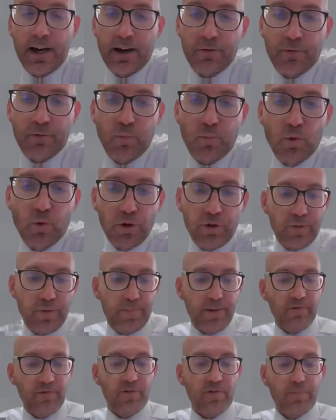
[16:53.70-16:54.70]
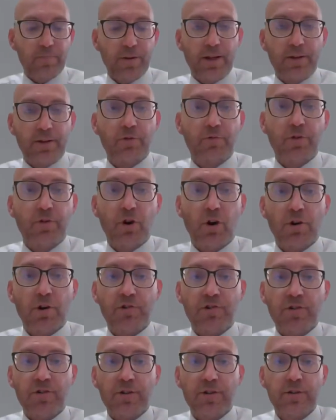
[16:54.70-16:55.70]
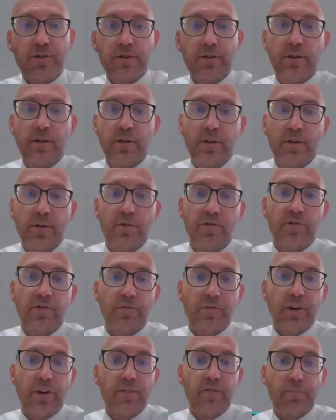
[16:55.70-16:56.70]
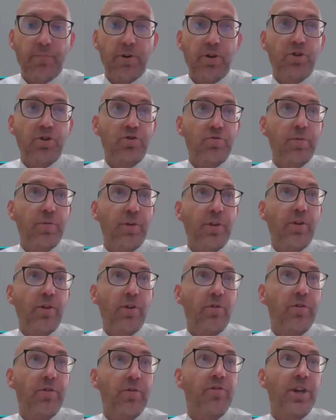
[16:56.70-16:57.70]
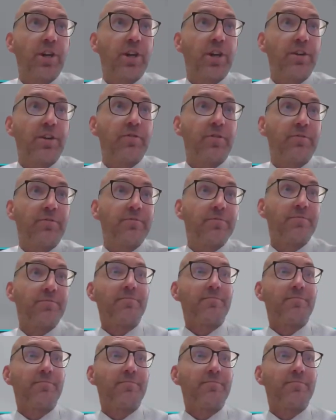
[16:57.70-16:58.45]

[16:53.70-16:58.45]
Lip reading: And would the business plan you've got survive a brush with the Auditor General?